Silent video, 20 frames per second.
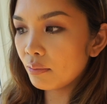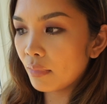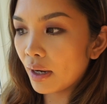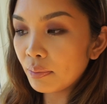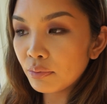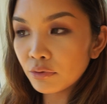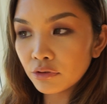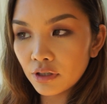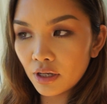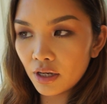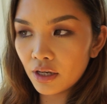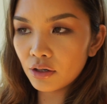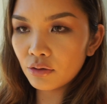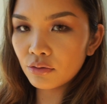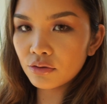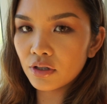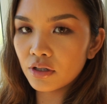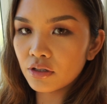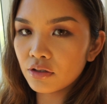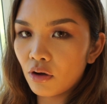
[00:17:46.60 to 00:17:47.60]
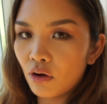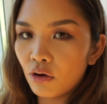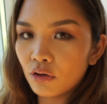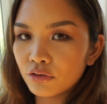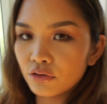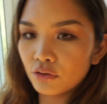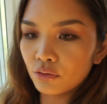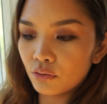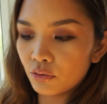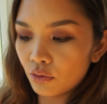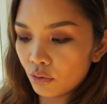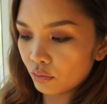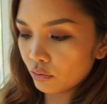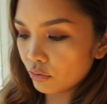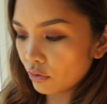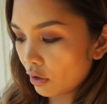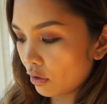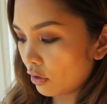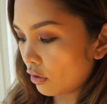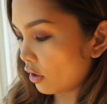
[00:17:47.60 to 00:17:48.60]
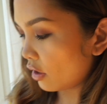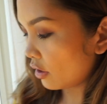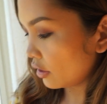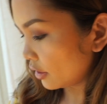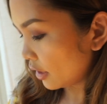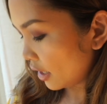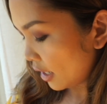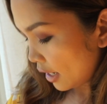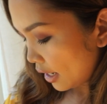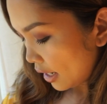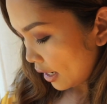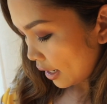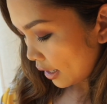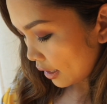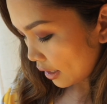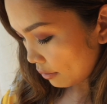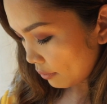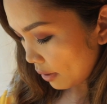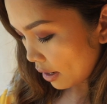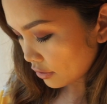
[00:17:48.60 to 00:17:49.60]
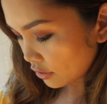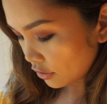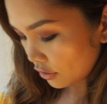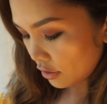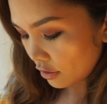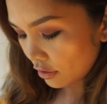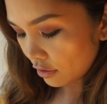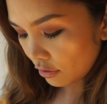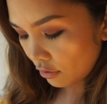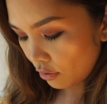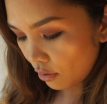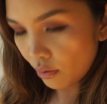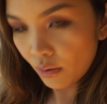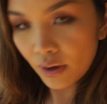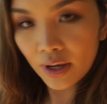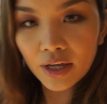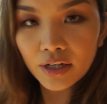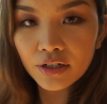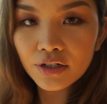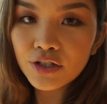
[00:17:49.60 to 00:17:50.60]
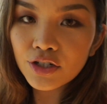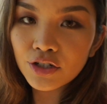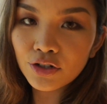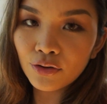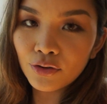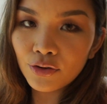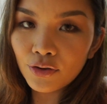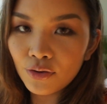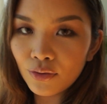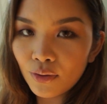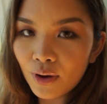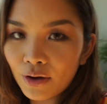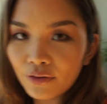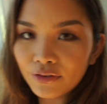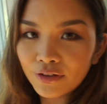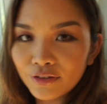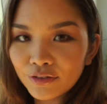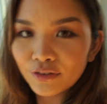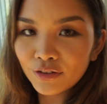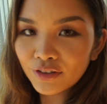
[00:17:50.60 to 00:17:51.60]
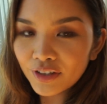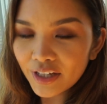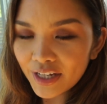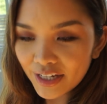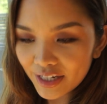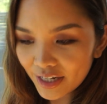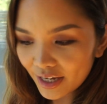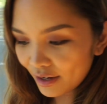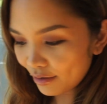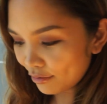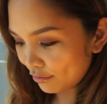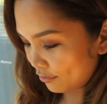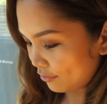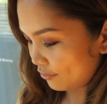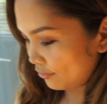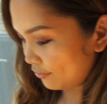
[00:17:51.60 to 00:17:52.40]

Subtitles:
My potatoes has also grown a lot, and I'm actually gonna go and show you how they look like now.